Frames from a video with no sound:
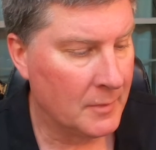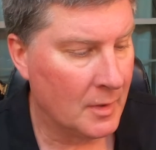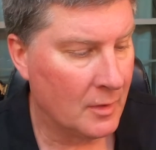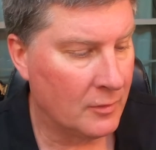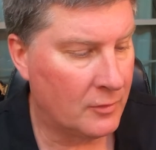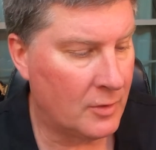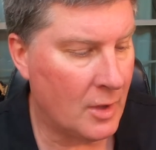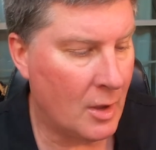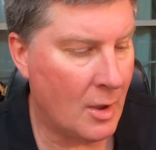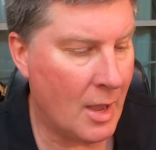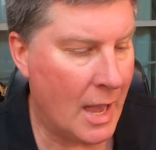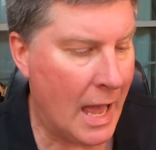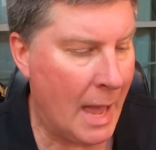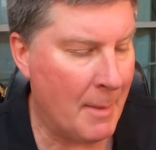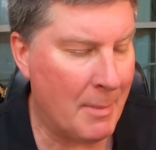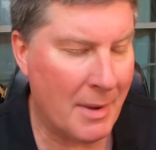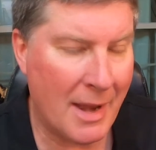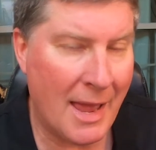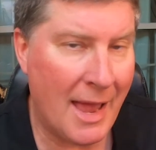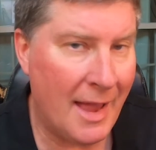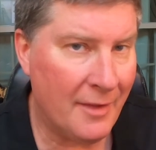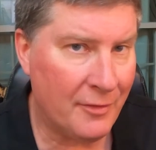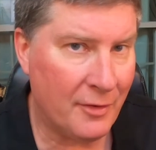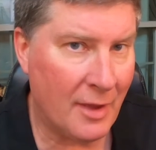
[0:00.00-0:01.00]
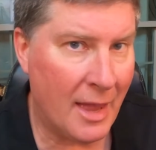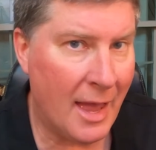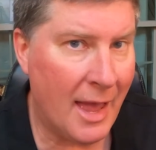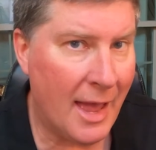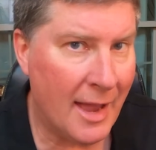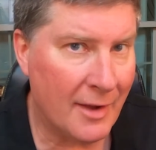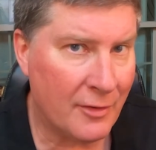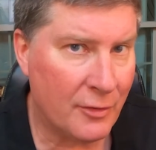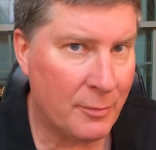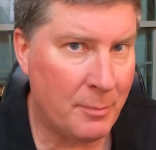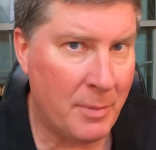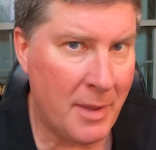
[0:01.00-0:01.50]
So, but
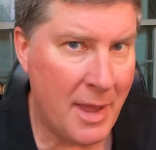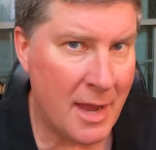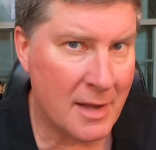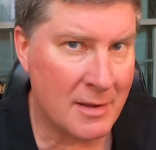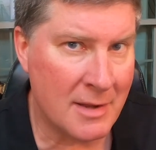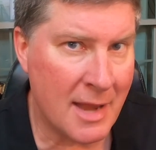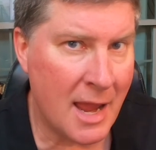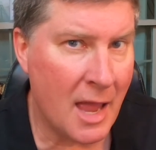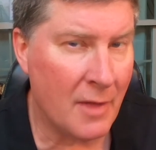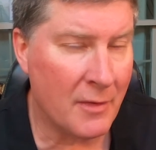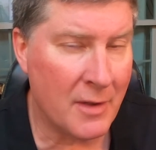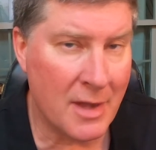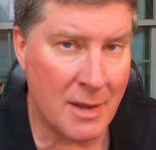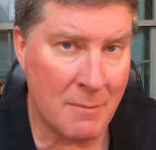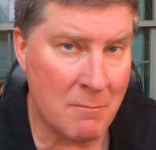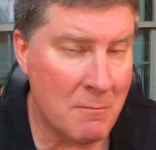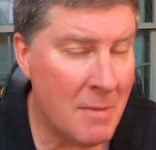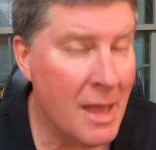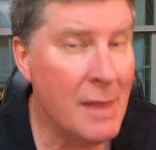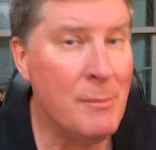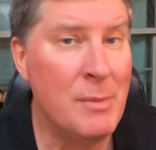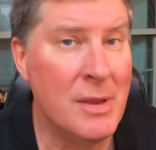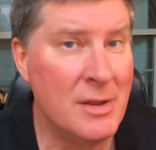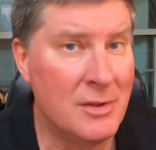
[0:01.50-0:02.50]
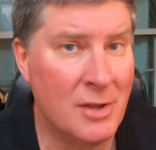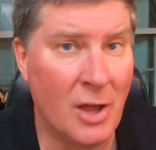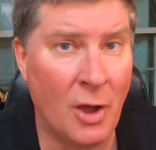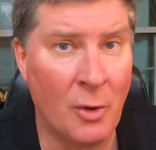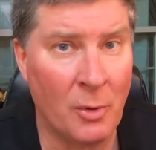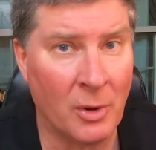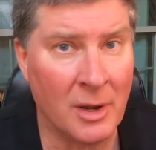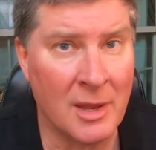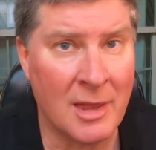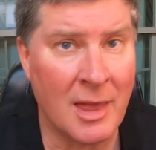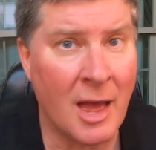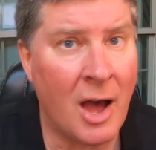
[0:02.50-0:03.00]
I expect now that it may be
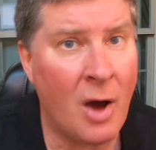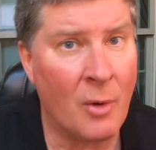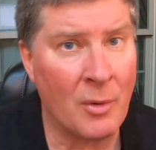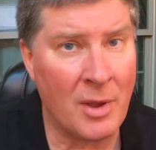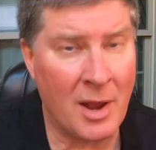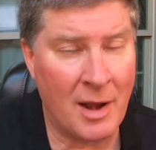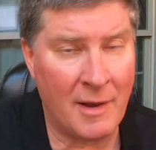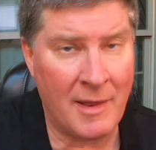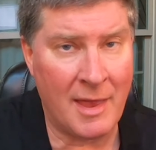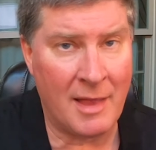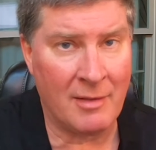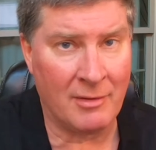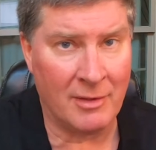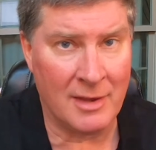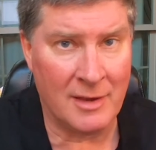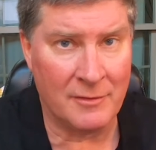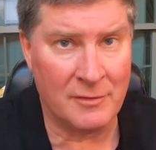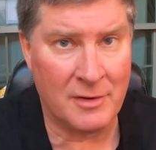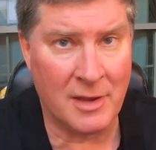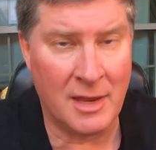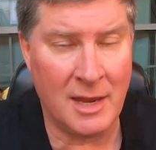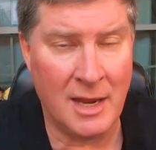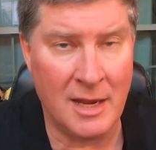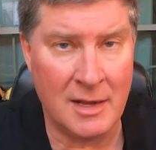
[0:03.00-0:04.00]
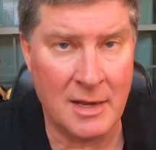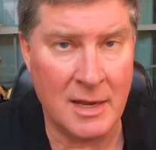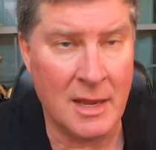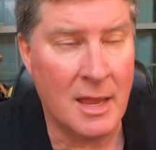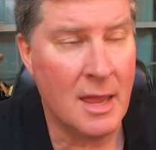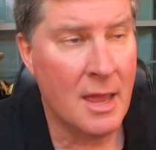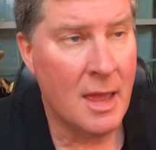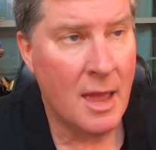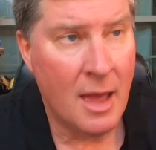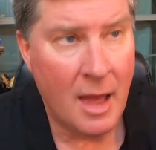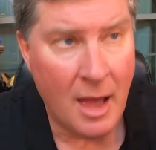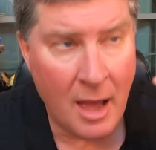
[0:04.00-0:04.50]
totally gone out of that left kidney.
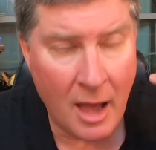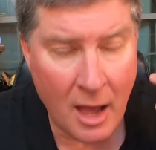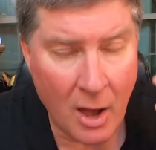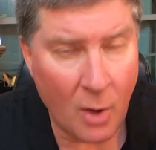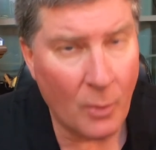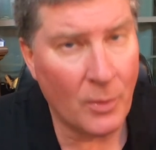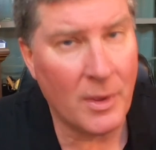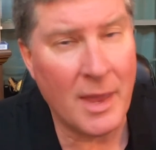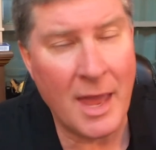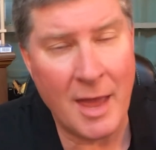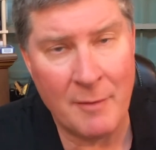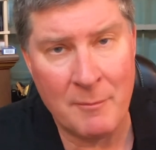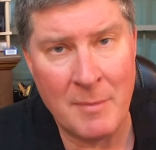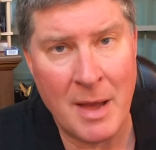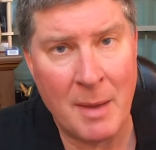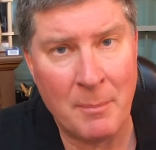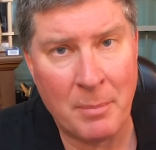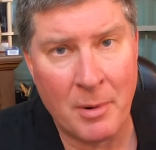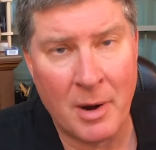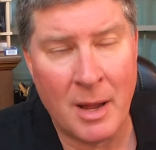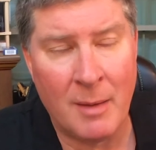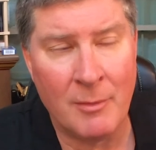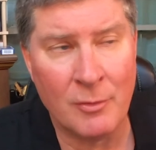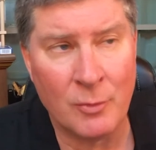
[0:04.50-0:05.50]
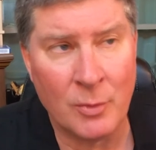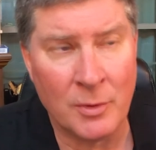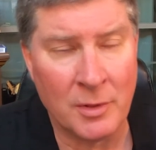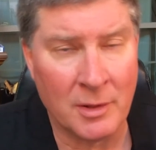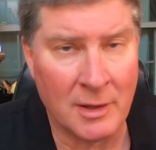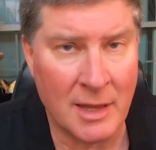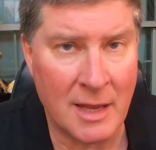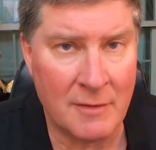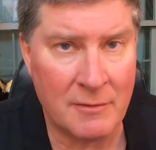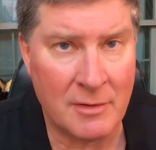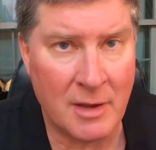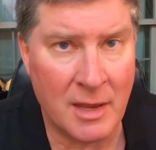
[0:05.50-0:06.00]
I only have my problems with
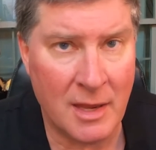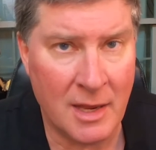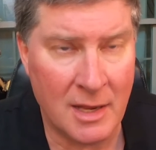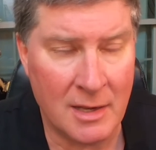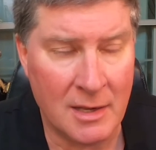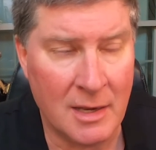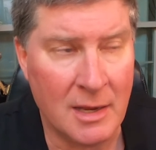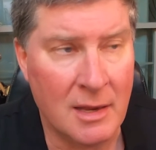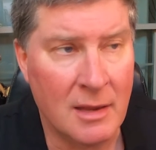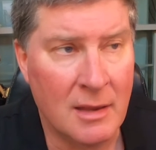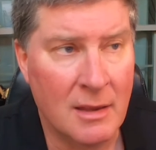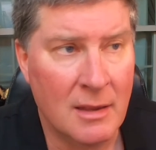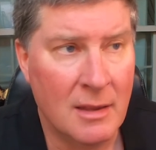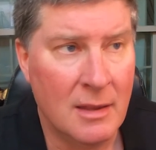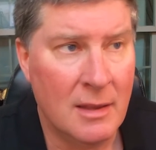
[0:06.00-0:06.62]
left kidney.